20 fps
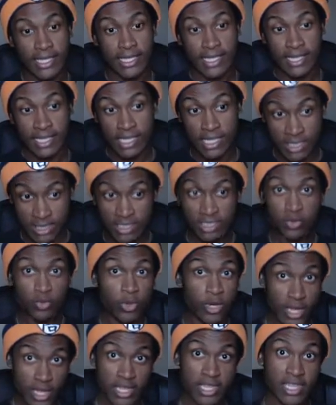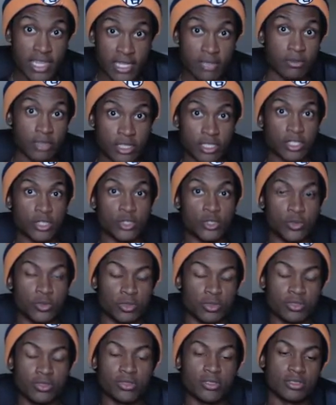this is what I think I'm gonna do.
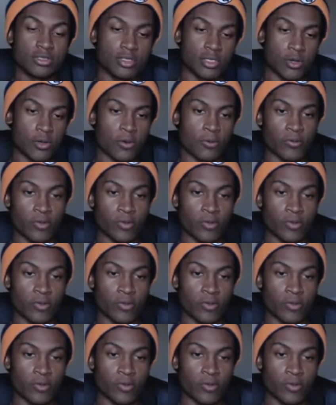So